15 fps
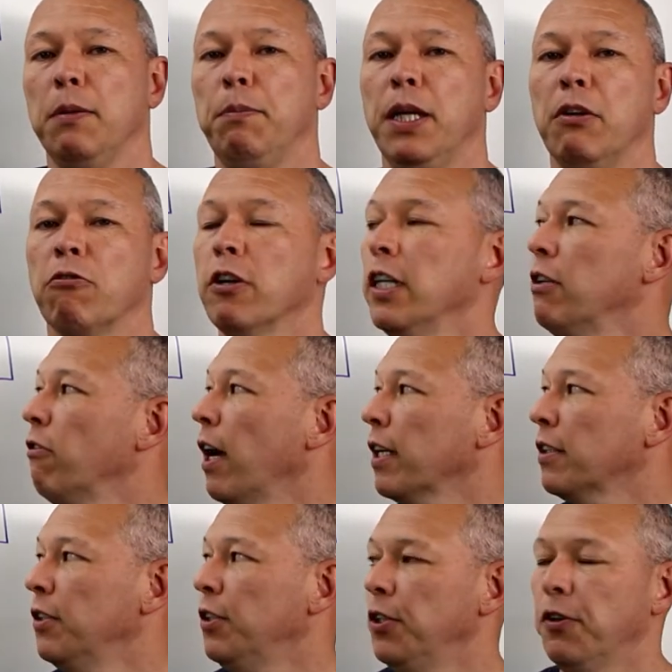be
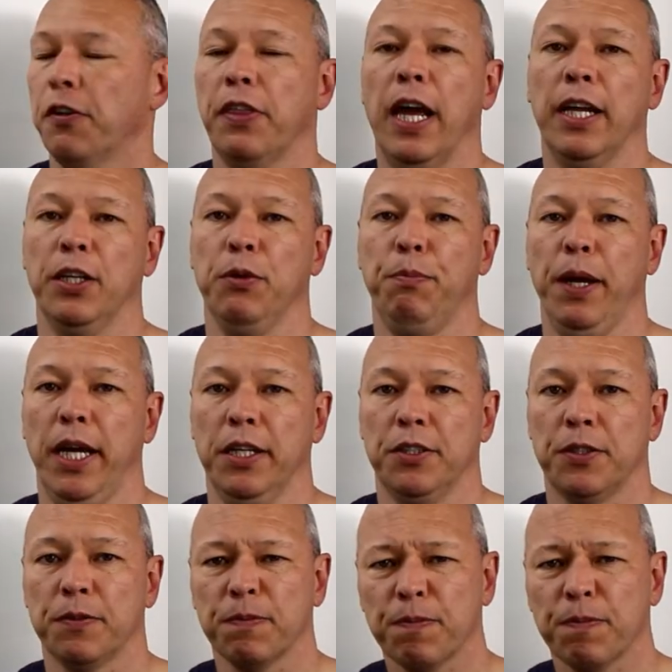redirected to your thank you page.